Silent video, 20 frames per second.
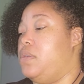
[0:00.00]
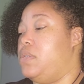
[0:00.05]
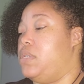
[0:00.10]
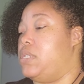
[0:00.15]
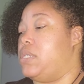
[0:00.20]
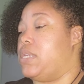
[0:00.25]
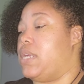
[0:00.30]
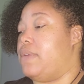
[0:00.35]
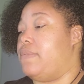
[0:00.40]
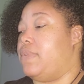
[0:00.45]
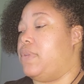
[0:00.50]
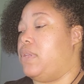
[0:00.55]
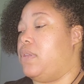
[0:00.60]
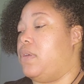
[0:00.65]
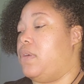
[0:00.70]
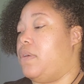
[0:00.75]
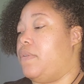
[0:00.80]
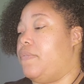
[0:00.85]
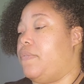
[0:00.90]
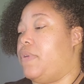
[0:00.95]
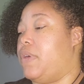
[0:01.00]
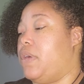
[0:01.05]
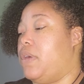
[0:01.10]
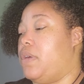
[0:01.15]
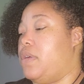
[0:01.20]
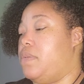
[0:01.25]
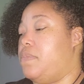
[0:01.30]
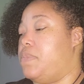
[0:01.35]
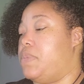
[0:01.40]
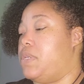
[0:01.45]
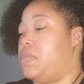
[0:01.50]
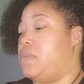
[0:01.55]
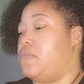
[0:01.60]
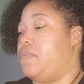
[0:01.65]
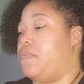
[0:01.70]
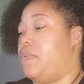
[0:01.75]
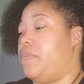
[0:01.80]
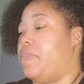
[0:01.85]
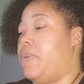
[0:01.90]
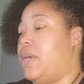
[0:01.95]
Seven of Cups
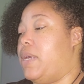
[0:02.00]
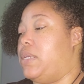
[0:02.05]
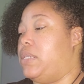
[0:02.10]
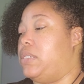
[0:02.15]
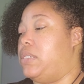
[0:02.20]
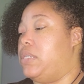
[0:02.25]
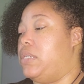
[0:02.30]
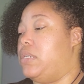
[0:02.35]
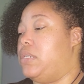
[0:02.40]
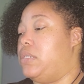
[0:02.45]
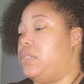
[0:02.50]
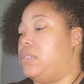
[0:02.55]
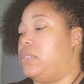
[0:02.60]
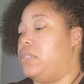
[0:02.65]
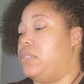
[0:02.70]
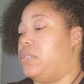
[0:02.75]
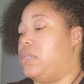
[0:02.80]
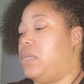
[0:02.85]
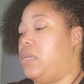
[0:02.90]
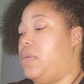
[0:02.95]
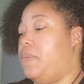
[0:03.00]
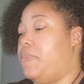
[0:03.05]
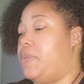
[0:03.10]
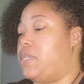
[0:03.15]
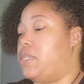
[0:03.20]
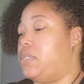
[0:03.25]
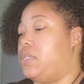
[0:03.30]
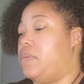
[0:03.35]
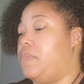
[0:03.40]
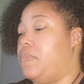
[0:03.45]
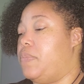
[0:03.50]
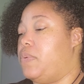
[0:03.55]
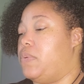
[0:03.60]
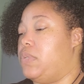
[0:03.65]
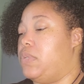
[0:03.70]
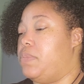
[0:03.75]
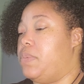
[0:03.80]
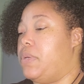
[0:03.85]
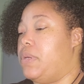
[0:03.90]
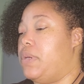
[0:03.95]
for Pisces. Keep it simple,
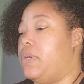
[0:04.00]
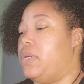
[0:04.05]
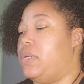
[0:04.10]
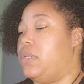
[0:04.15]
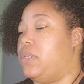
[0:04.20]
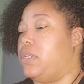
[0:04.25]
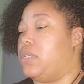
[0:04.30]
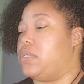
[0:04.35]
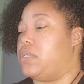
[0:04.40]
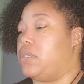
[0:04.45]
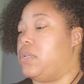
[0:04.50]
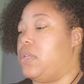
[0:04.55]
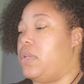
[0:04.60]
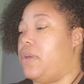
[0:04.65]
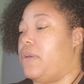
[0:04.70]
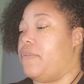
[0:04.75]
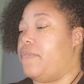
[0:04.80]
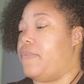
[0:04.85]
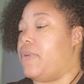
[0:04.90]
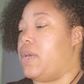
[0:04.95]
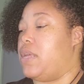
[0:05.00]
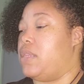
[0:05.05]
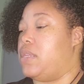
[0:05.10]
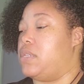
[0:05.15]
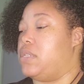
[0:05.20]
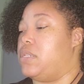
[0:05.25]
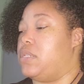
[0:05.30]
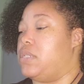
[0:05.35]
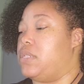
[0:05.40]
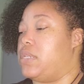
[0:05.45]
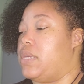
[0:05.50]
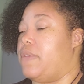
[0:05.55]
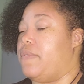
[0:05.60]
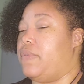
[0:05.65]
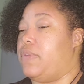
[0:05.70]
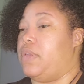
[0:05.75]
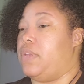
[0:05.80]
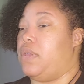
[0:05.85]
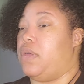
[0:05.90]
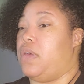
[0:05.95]
Spirit. Let's clarify the
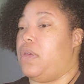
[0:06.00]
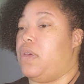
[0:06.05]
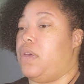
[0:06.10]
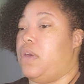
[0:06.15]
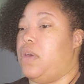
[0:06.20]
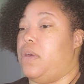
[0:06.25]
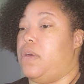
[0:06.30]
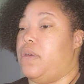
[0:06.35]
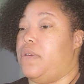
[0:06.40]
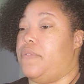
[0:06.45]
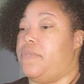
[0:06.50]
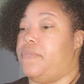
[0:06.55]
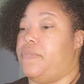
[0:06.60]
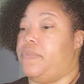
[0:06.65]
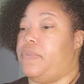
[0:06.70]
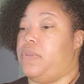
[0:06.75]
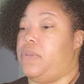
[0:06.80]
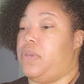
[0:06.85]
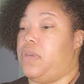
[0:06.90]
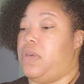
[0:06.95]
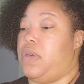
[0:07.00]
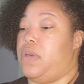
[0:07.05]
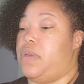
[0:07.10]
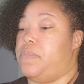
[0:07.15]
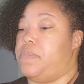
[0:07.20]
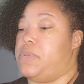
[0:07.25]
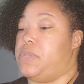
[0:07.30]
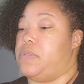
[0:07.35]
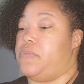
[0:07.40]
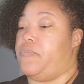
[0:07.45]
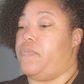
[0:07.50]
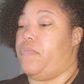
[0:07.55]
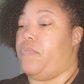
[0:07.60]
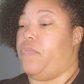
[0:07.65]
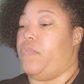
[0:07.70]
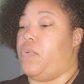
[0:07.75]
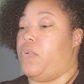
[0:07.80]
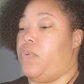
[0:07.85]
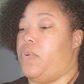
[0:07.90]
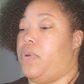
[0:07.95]
Seven of Cups
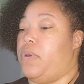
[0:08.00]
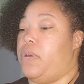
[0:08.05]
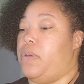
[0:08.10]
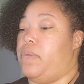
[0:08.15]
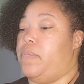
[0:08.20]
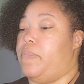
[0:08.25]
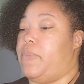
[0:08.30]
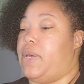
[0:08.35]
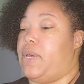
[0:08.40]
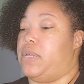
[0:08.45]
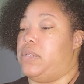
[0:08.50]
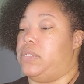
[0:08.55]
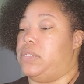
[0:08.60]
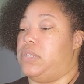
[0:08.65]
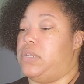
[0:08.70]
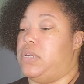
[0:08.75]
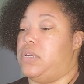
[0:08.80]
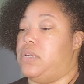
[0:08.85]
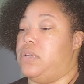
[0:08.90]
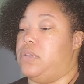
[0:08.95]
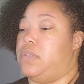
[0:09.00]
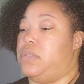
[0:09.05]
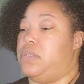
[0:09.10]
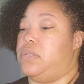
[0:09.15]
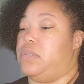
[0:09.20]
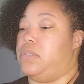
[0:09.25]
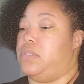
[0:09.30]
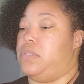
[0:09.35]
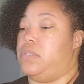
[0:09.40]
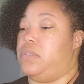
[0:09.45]
for Pisces.